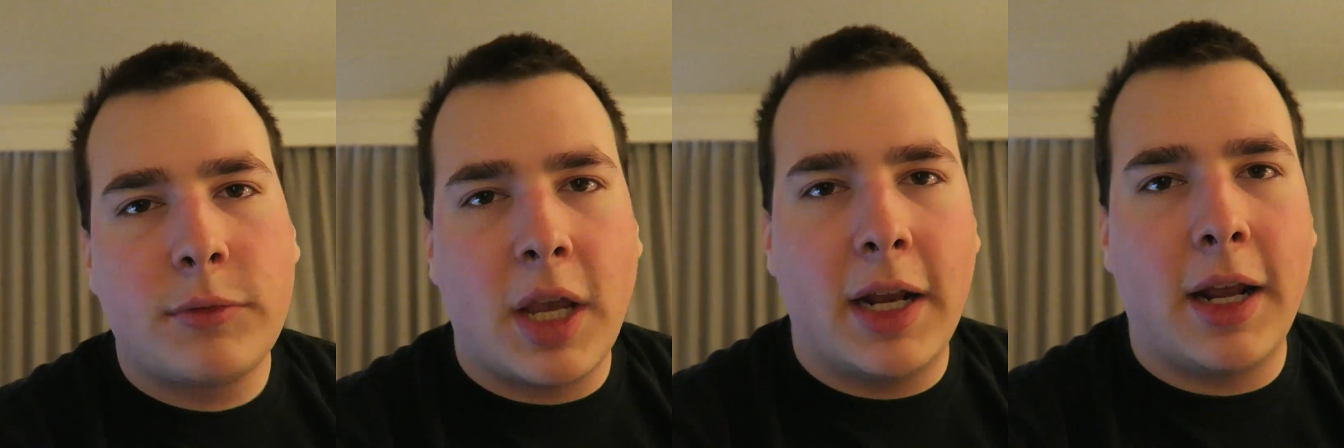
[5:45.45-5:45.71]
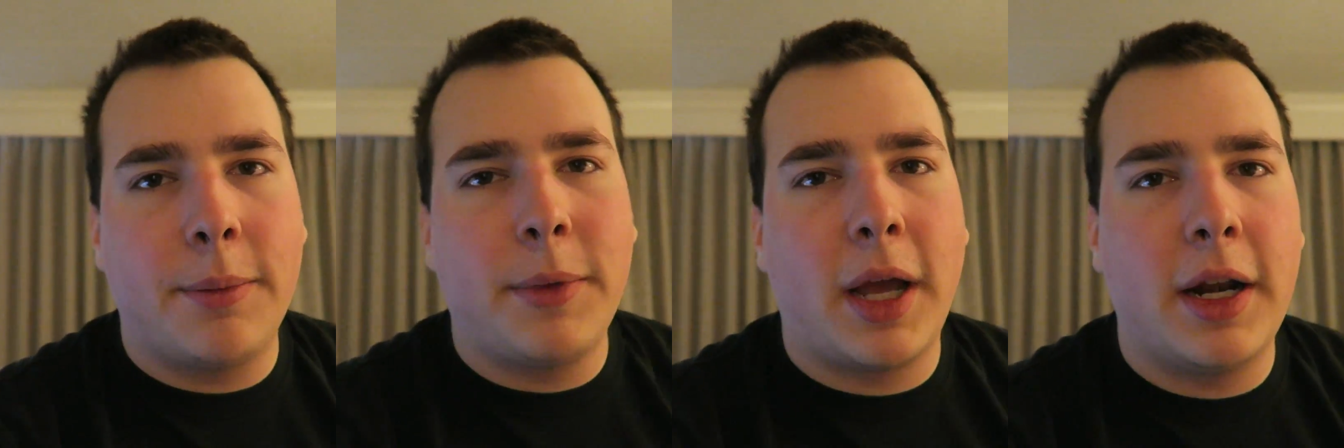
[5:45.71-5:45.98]

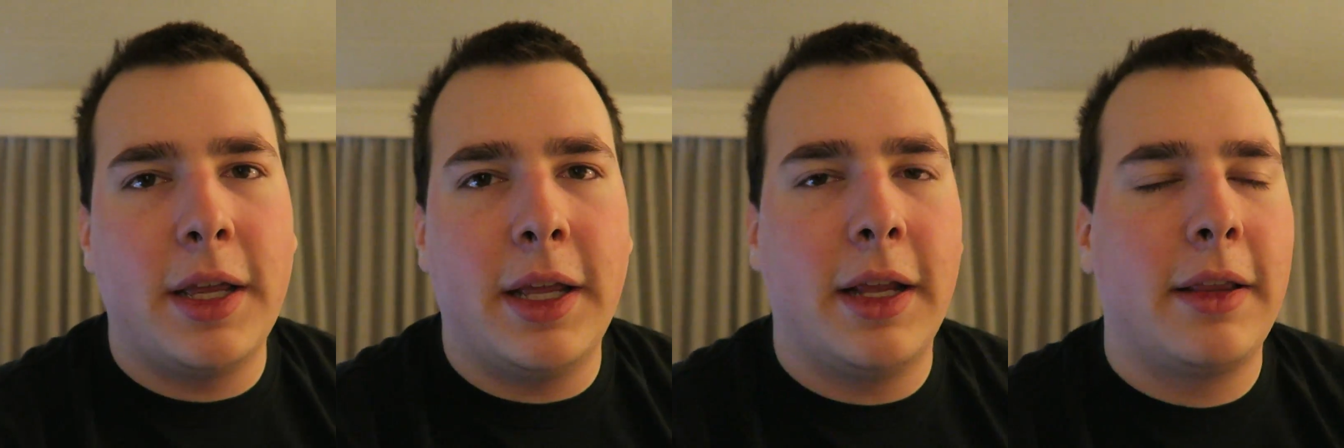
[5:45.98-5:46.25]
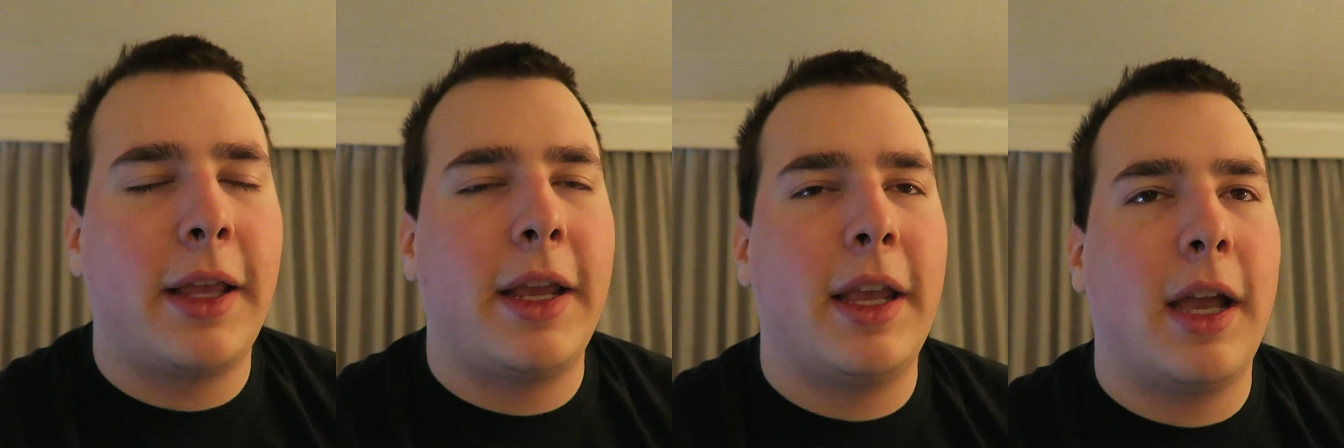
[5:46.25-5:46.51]
And I'm not in
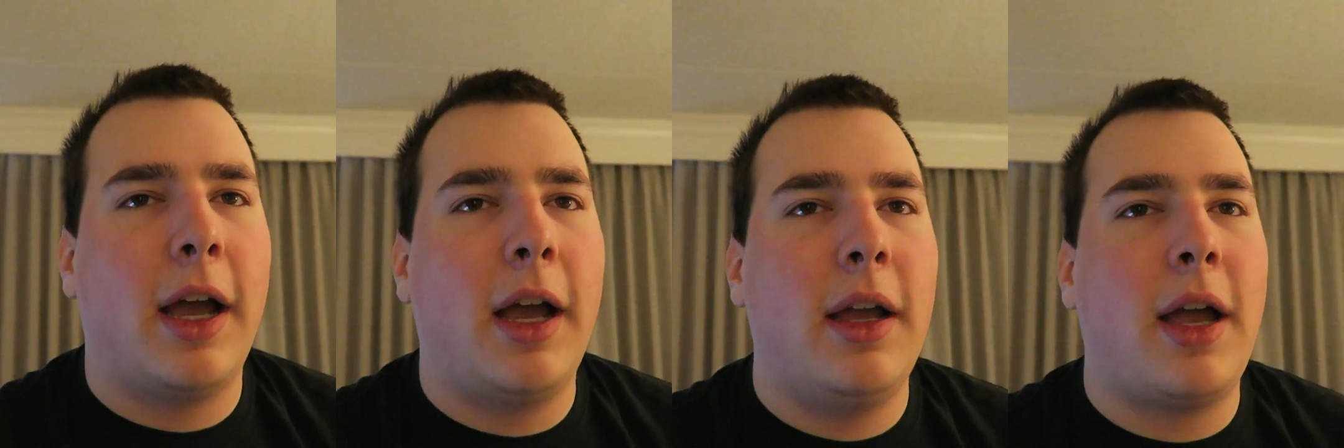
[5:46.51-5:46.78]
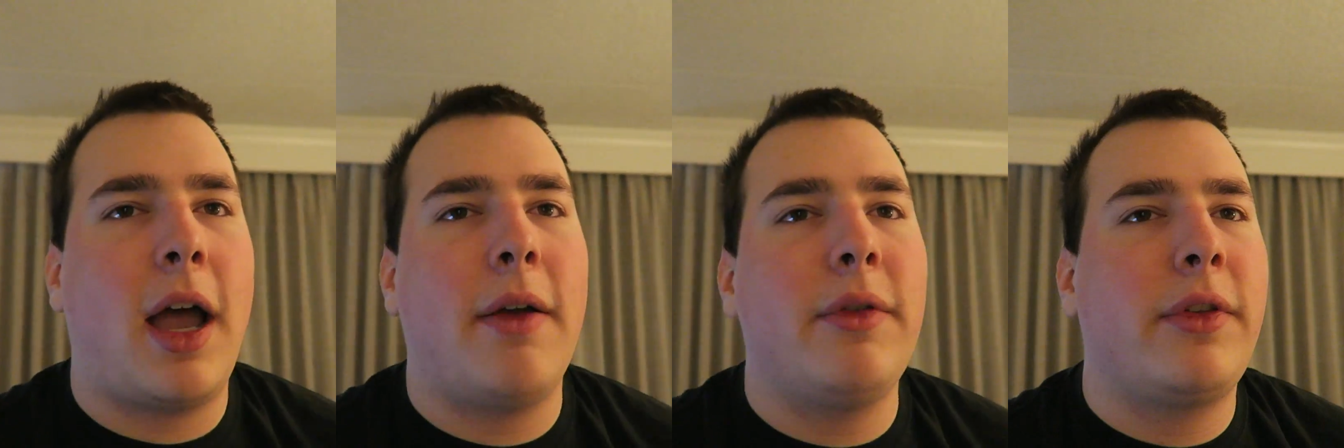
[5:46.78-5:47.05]
it. Like,
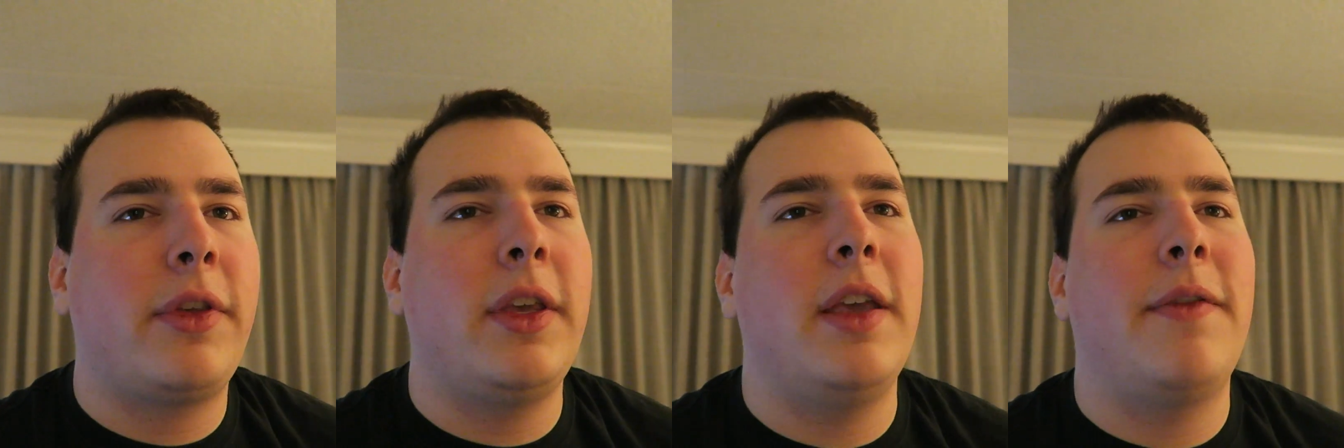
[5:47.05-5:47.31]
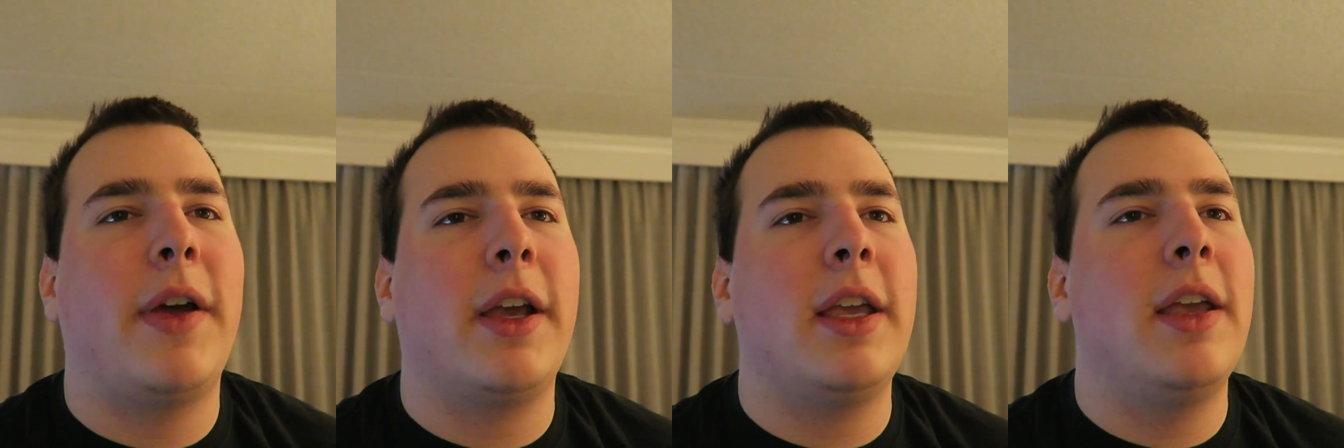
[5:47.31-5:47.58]
obviously,
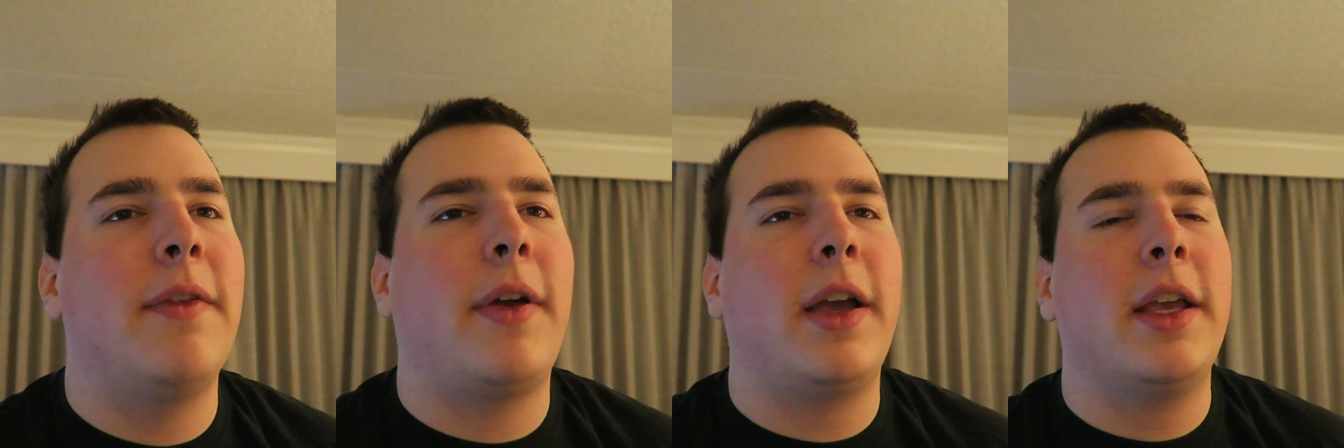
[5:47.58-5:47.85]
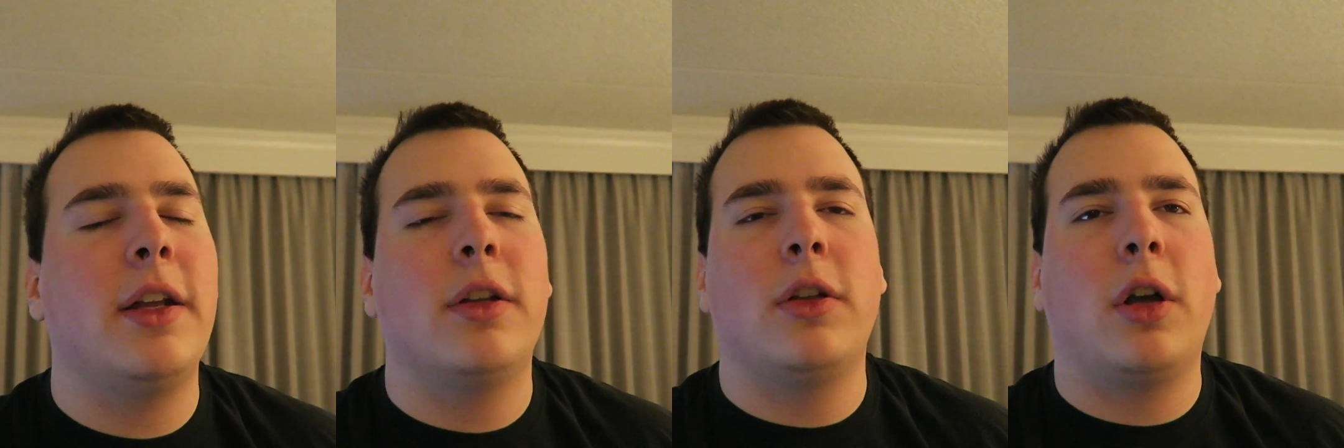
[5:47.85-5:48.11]
if I
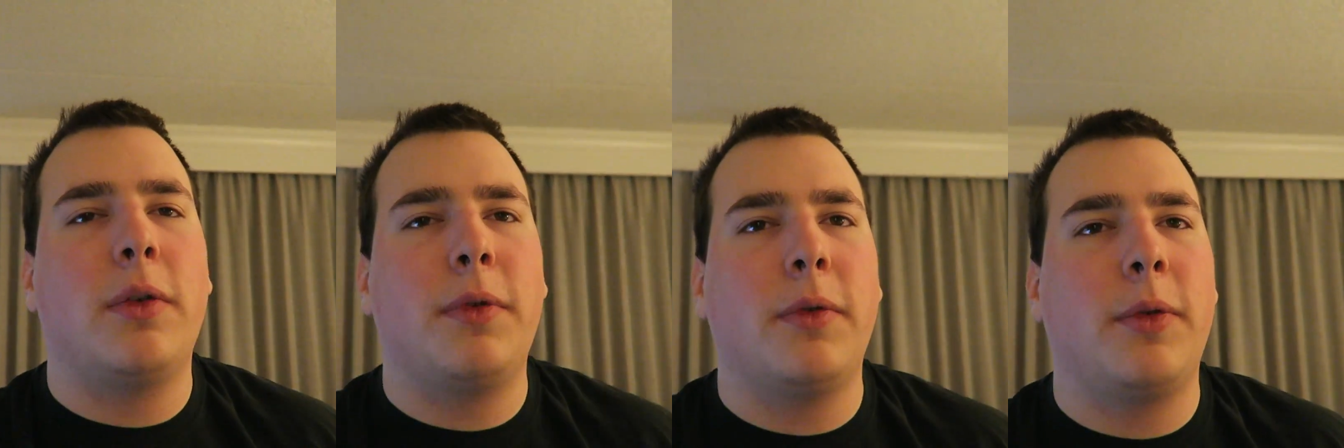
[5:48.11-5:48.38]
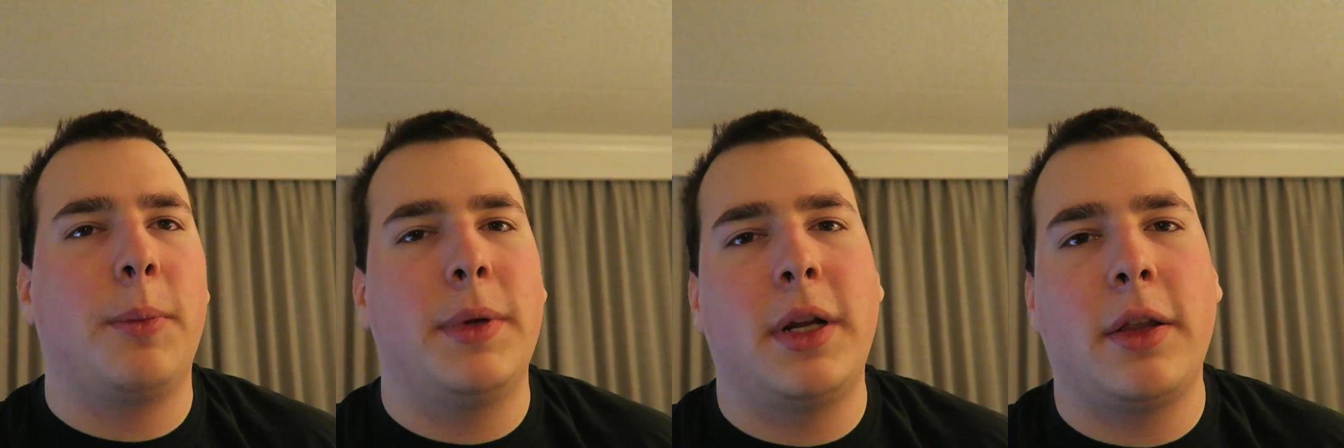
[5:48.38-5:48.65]
get an offer
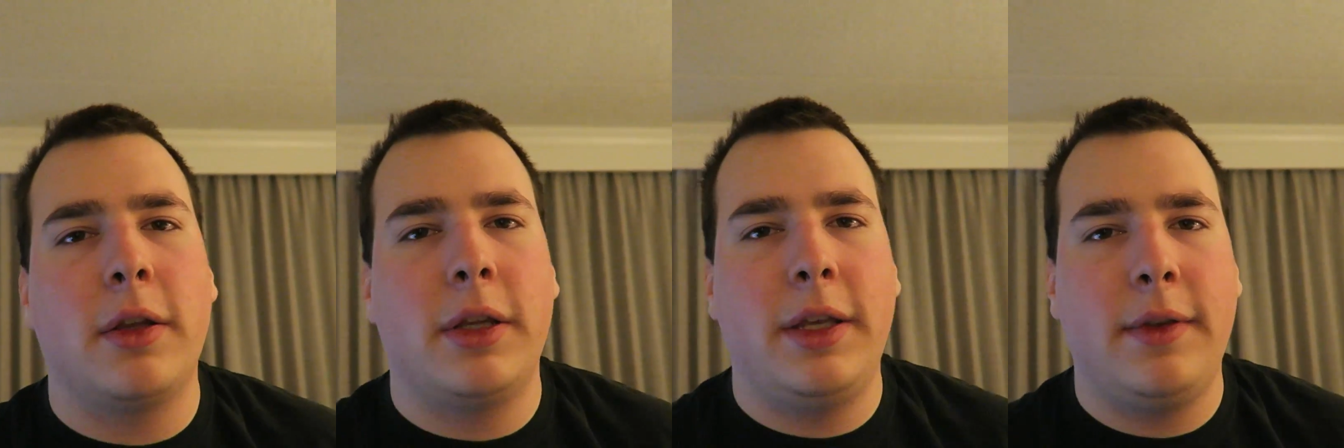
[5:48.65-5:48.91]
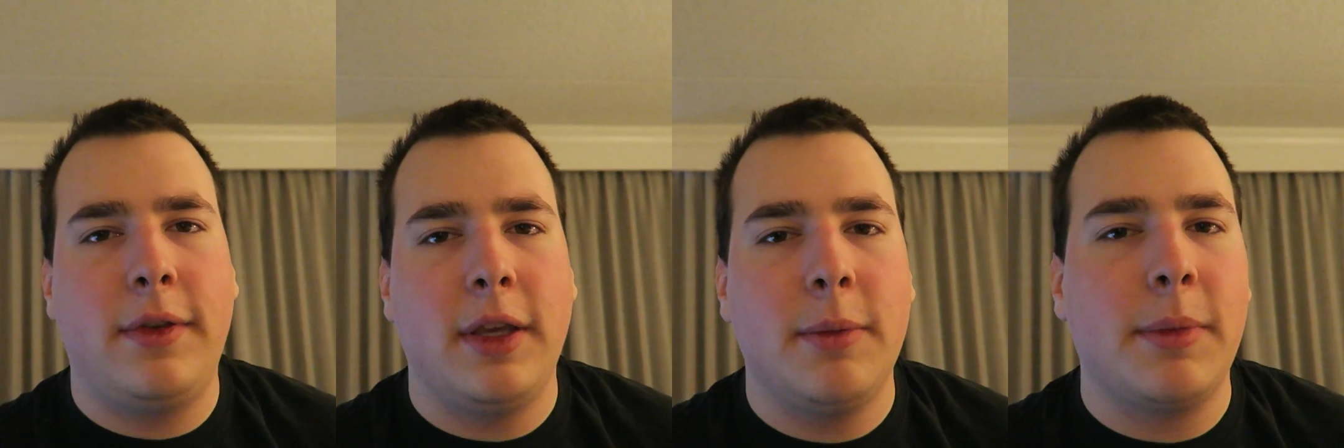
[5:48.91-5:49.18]
from another
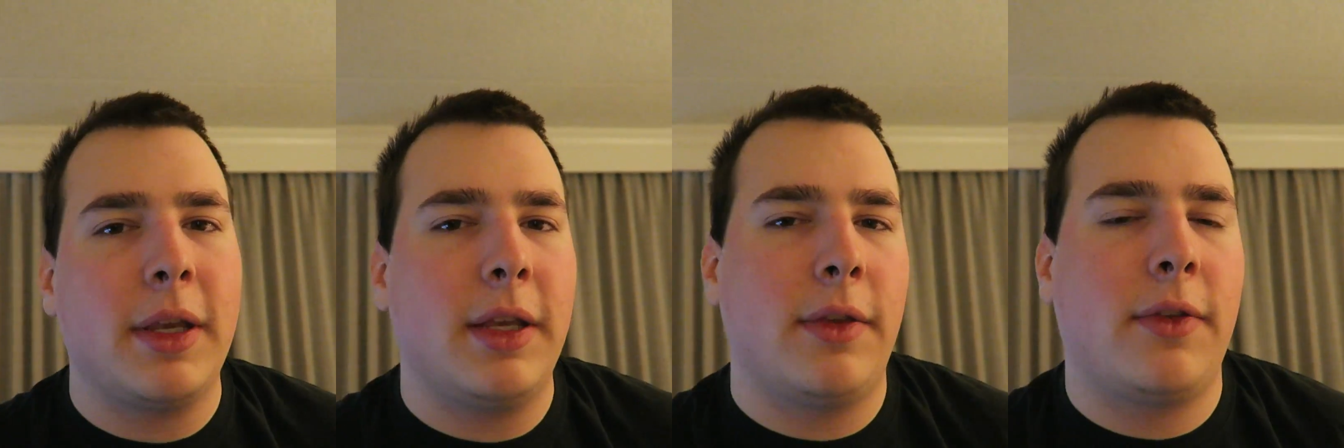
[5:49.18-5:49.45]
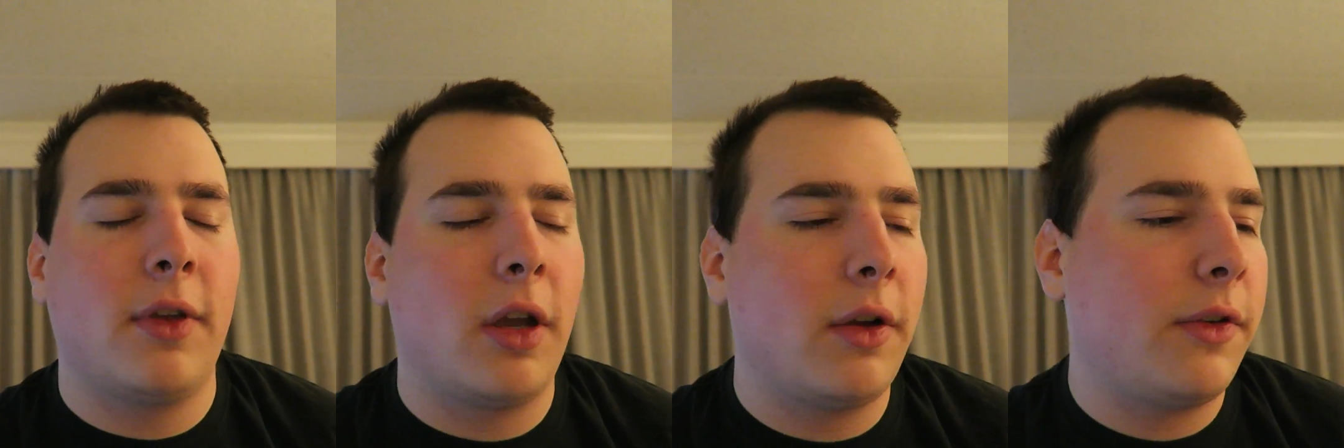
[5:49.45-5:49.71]
league team, like, it
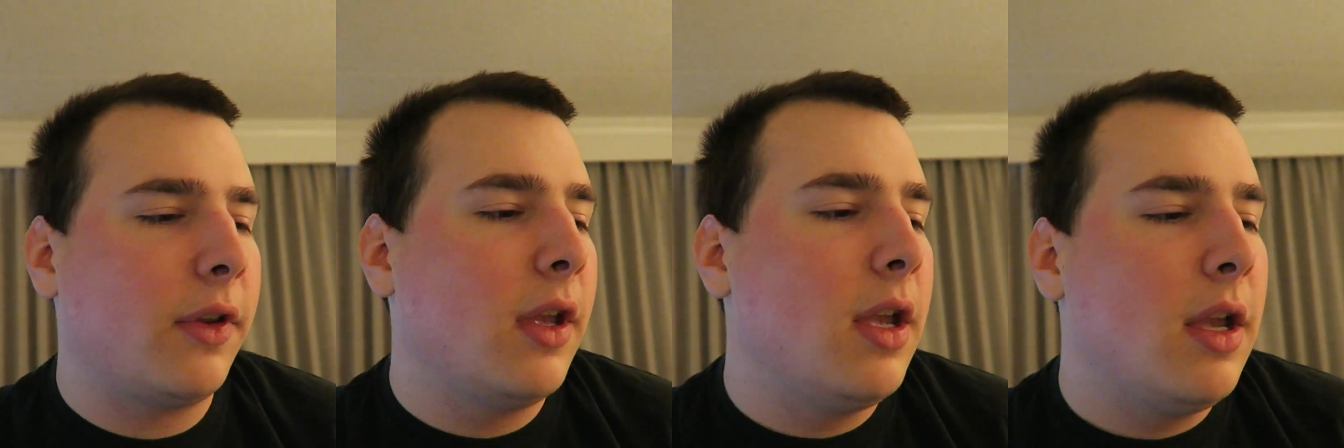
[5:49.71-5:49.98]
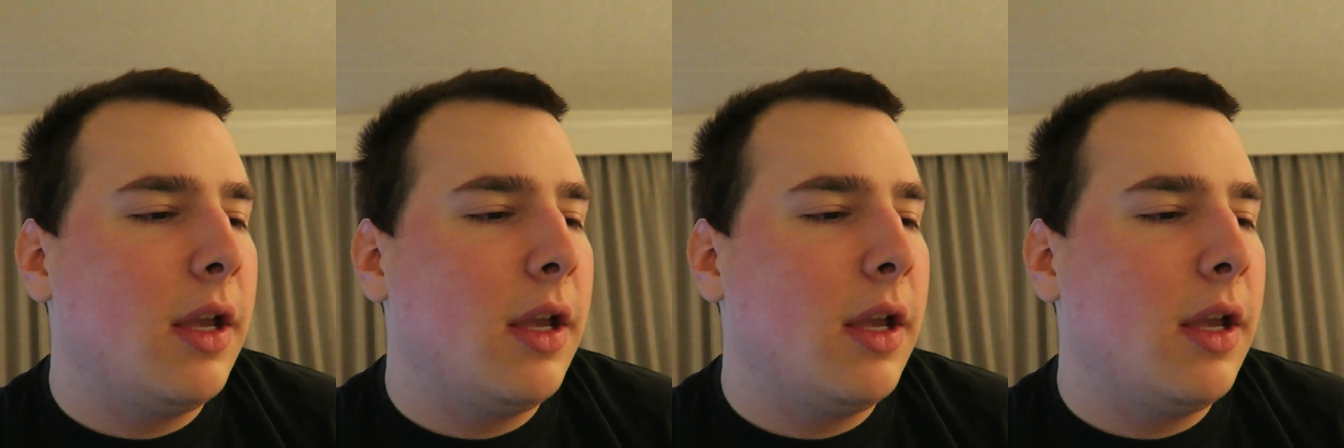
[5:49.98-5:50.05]
sucks